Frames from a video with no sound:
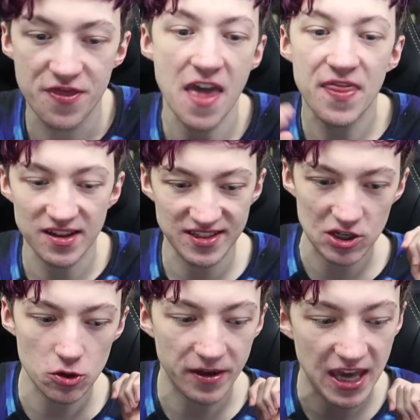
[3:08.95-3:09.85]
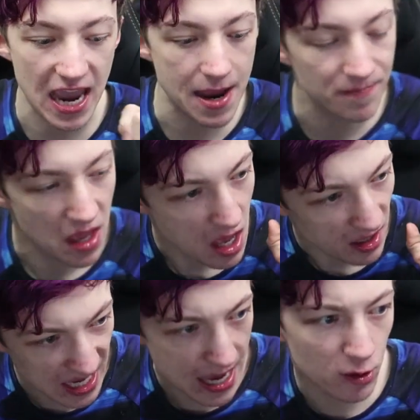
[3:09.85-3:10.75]
Then that schedule became
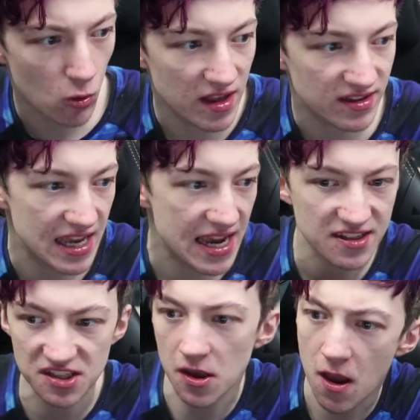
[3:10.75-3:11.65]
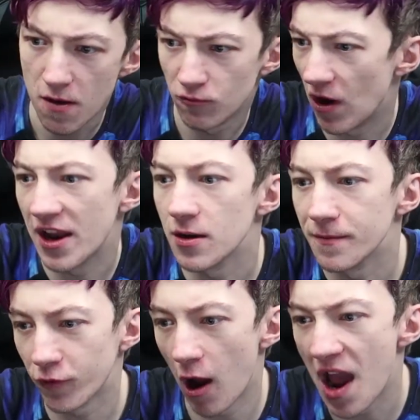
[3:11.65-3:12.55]
gaming Wednesdays,
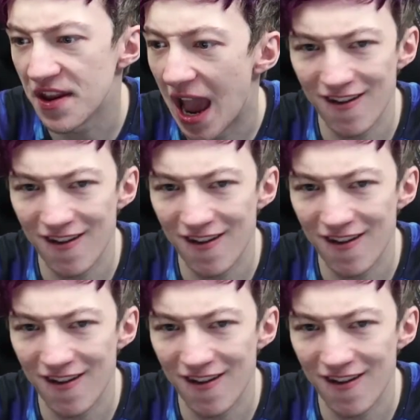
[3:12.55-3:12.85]
random Friday.